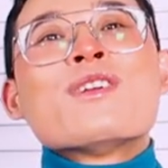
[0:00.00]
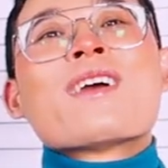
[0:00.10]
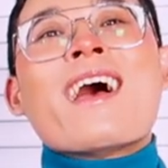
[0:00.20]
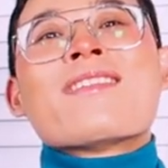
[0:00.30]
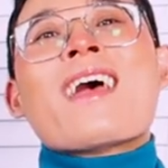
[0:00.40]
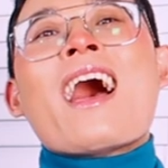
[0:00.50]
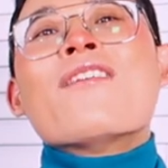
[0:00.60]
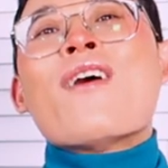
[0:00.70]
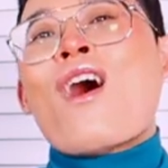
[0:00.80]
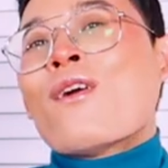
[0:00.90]
you guys
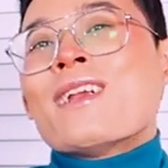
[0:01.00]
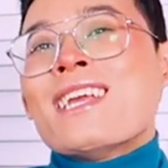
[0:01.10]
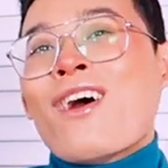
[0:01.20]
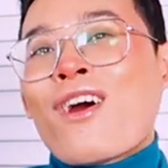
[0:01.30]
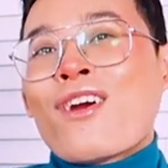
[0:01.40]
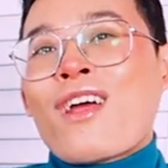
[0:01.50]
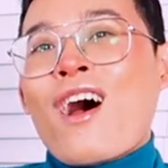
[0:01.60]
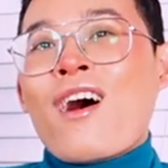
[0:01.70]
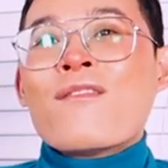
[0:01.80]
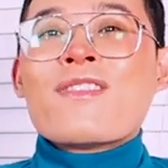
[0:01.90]
have already heard
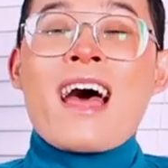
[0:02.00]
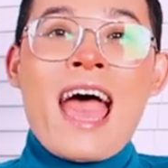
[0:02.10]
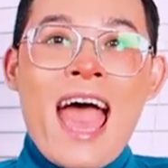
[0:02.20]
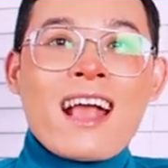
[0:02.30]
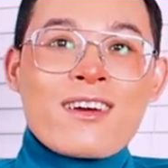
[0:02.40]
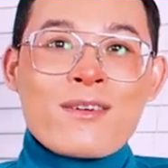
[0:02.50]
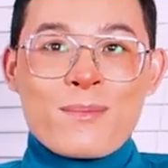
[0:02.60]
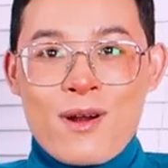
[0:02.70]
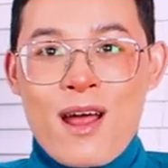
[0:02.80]
of the Hacker